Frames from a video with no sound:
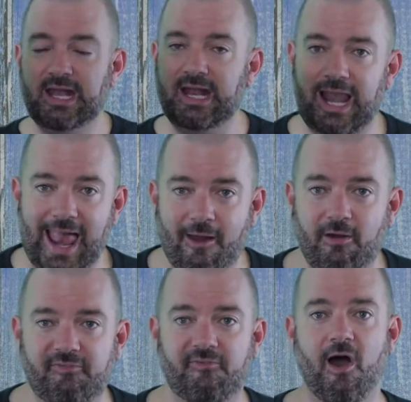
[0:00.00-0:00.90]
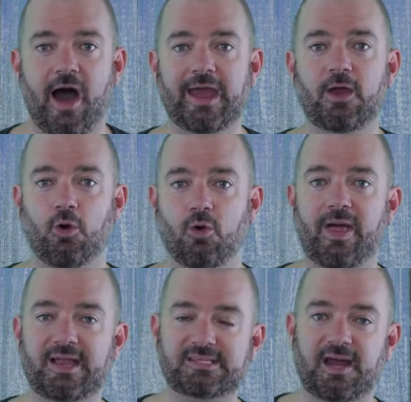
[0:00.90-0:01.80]
clarify all
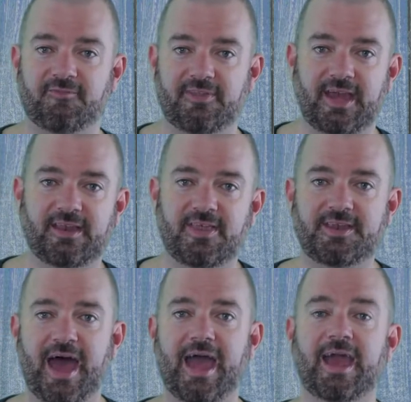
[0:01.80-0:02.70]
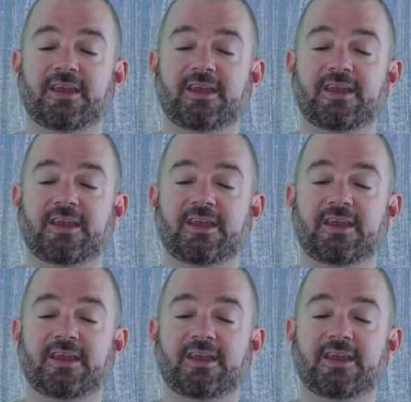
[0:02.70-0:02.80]
that stuff at the end of the day,